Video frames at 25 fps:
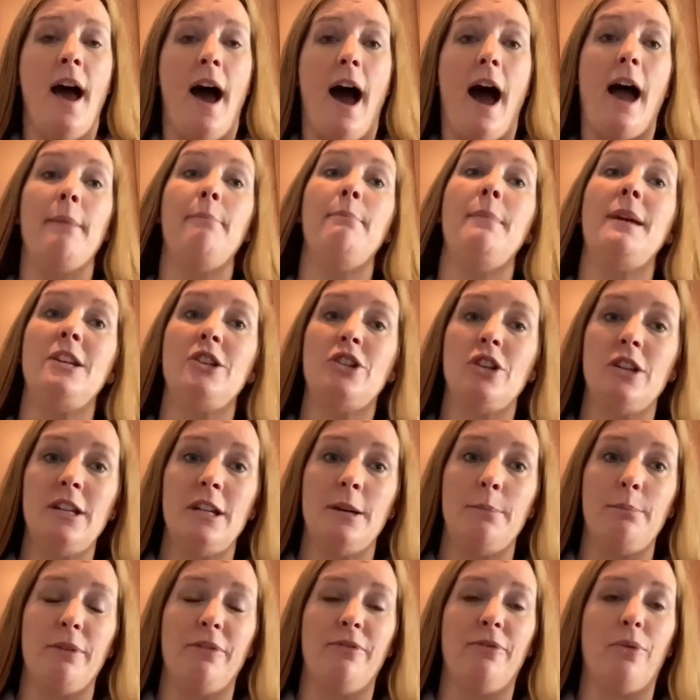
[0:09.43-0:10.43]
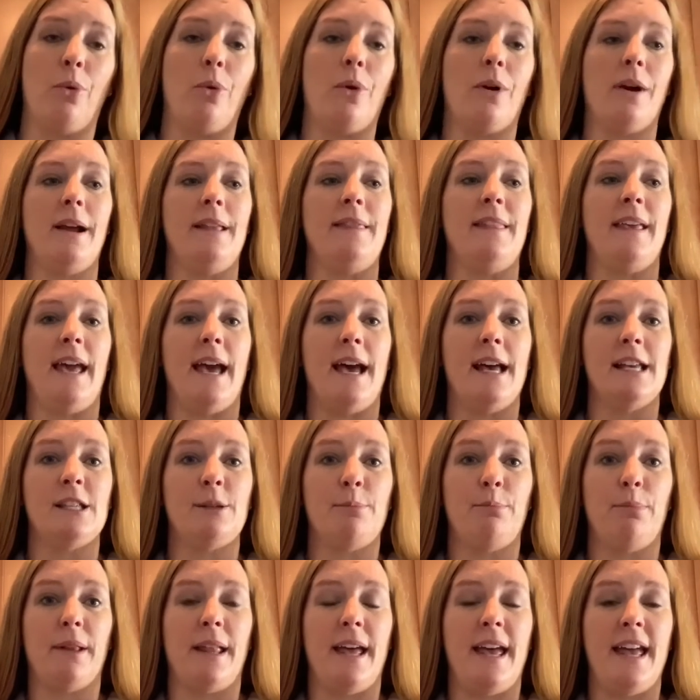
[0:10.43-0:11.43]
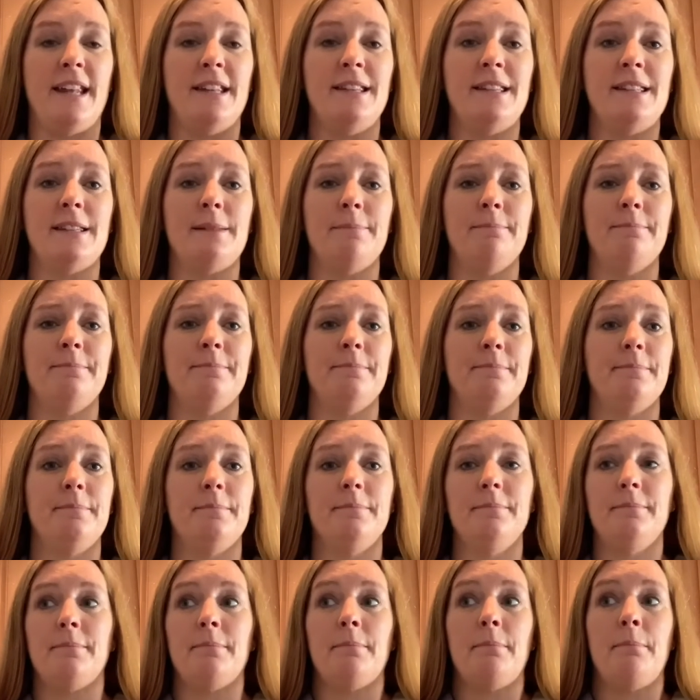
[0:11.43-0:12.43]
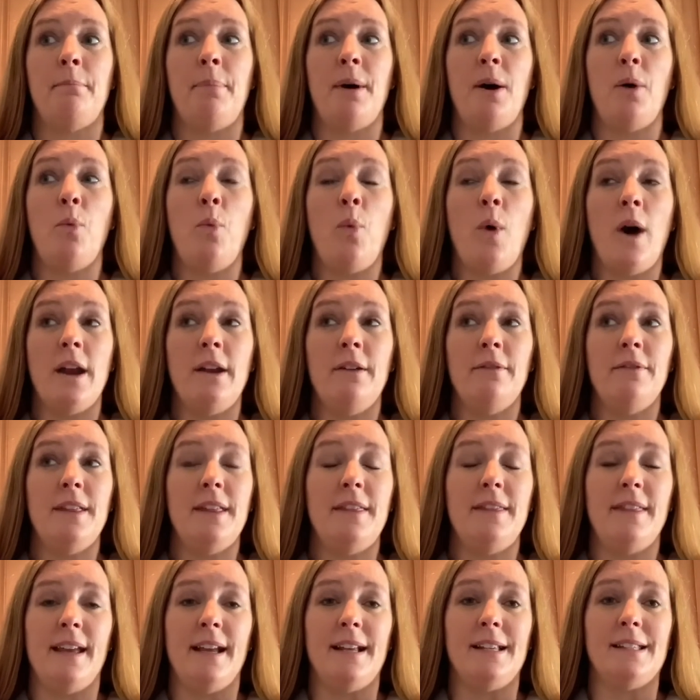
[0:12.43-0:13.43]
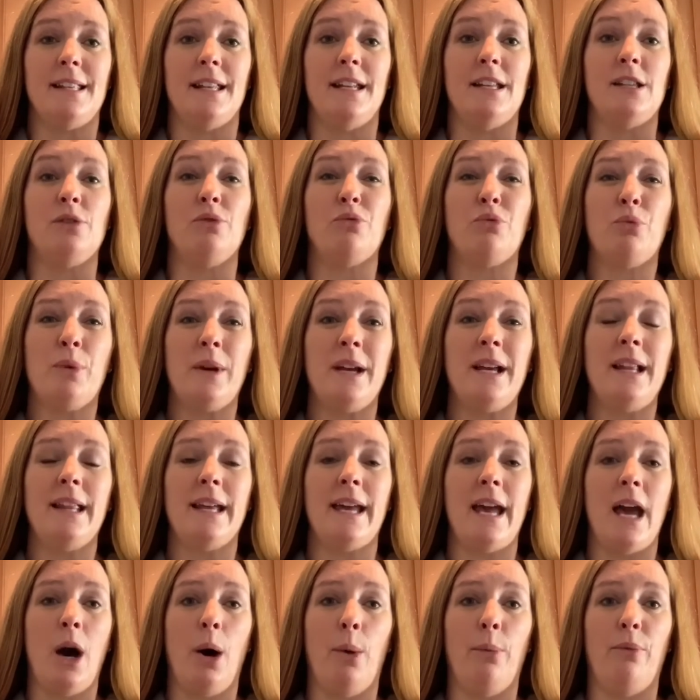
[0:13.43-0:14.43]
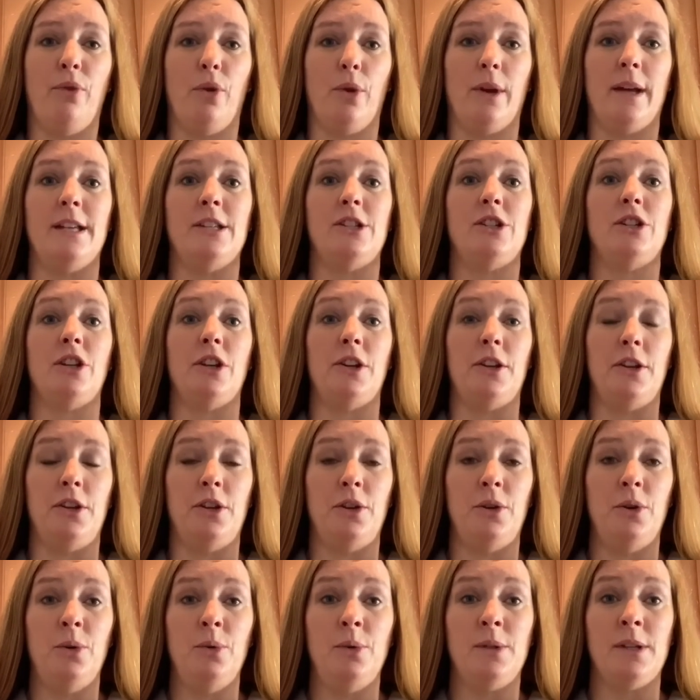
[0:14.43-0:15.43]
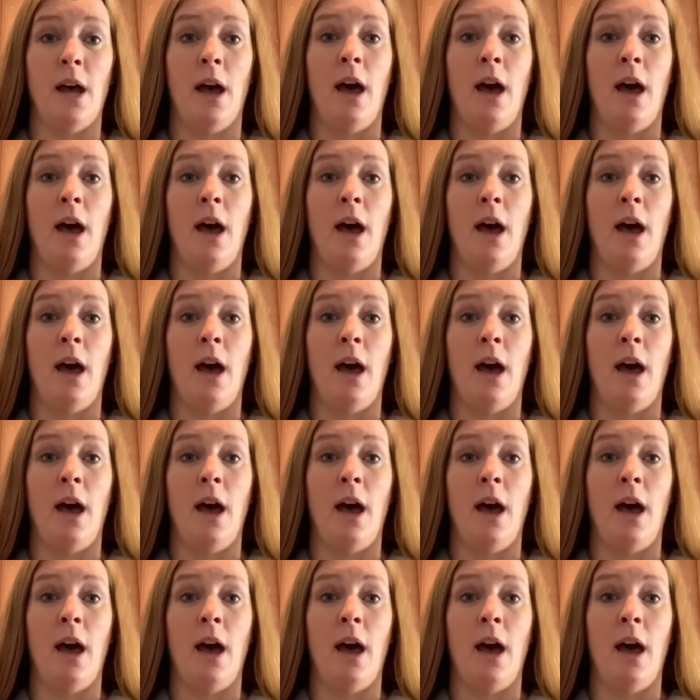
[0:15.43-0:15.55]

I mentioned it before in the S blends, but one of the things that is really helpful is to use